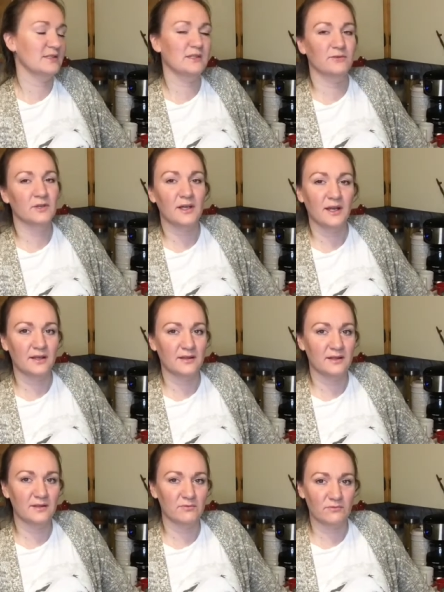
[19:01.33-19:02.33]
a different kind
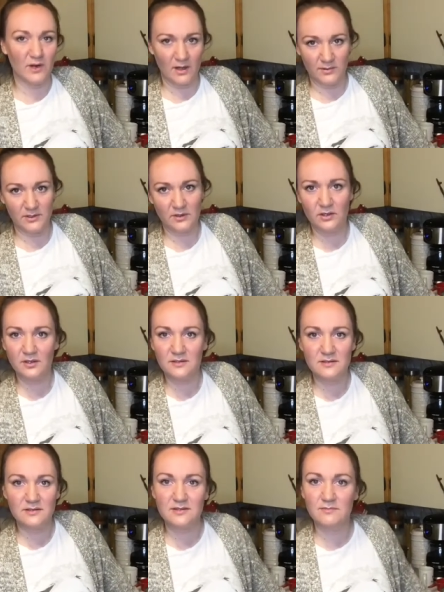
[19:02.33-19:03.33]
than Robin
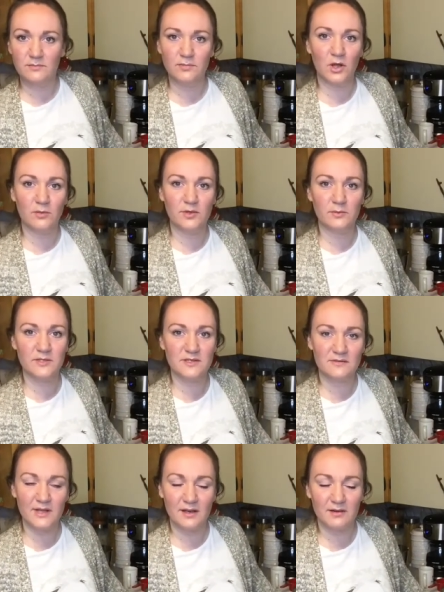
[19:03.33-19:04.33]
Hood's all-purpose
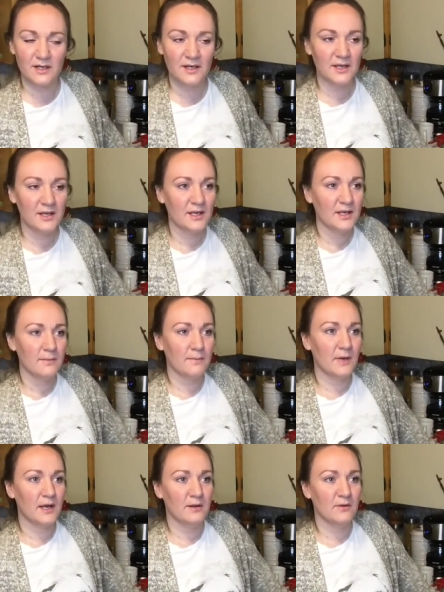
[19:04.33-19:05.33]
flour.
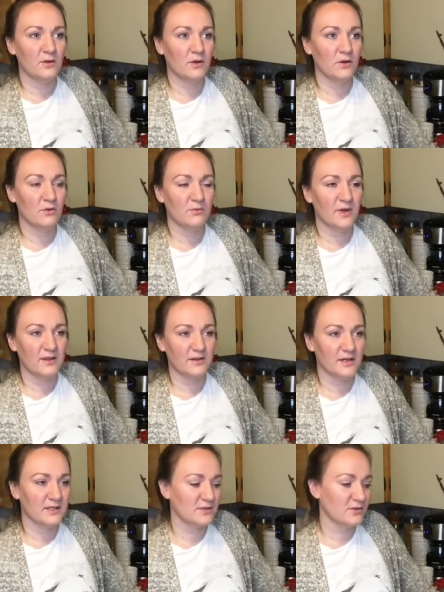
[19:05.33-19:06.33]
My own mother
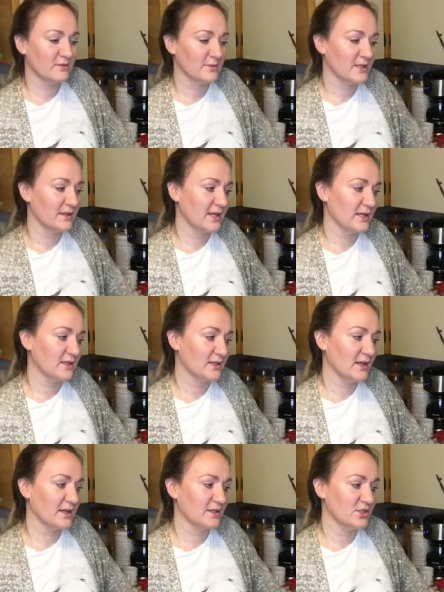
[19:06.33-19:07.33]
has told me
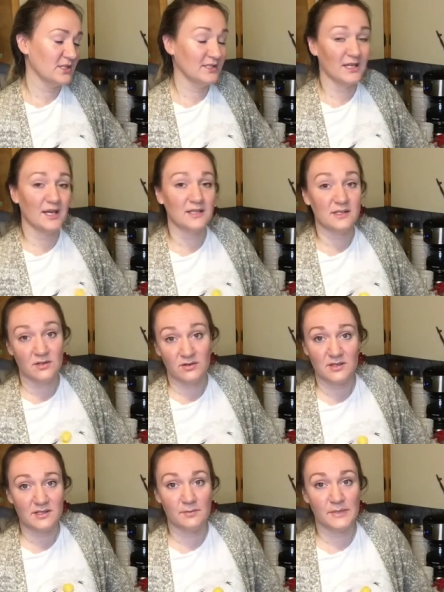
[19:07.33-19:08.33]
that she does
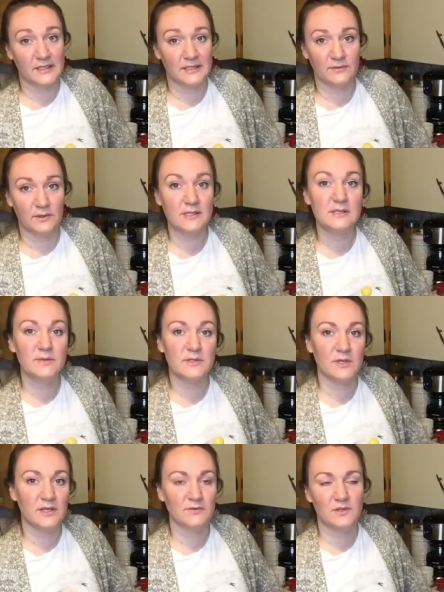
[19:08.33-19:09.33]
notice a big difference
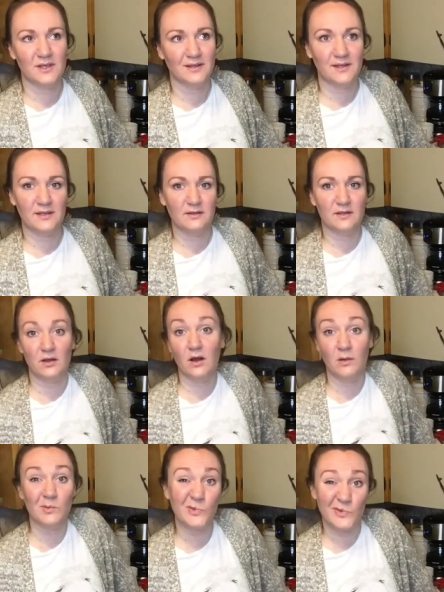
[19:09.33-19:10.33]
between if you get like the
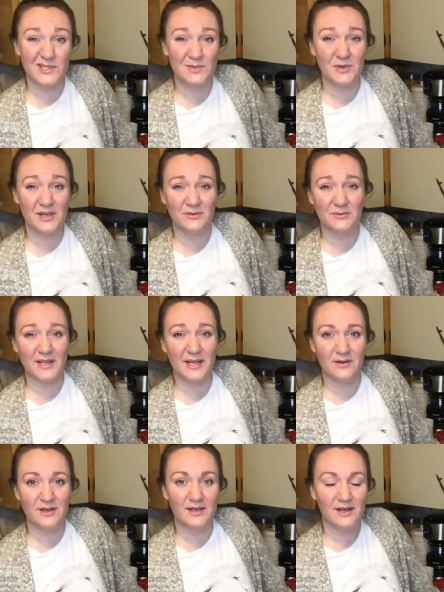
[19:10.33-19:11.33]
Compliments brand
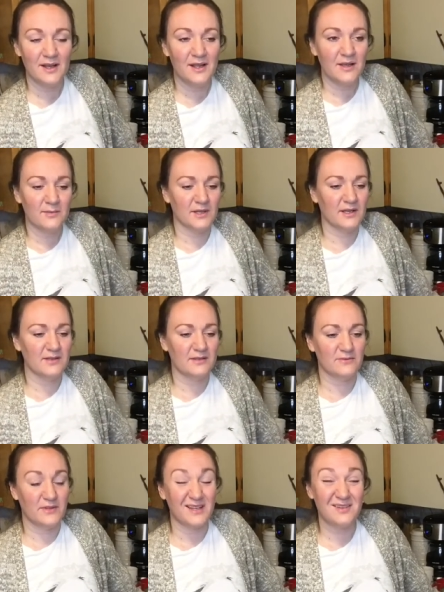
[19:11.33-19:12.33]
flour, because
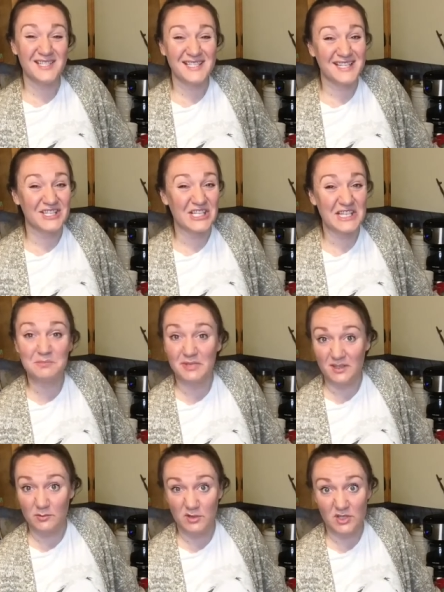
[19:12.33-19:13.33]
flour's not cheap
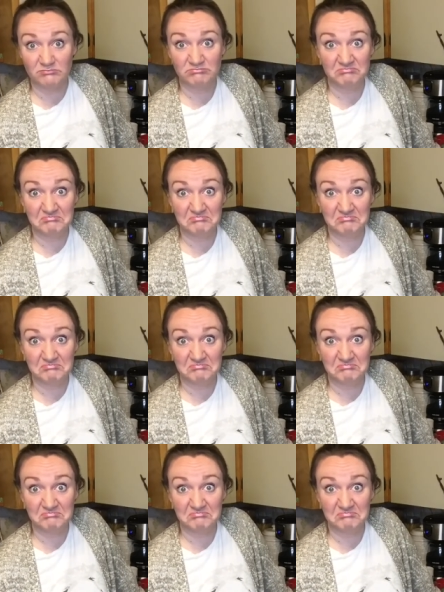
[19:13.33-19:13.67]
anymore.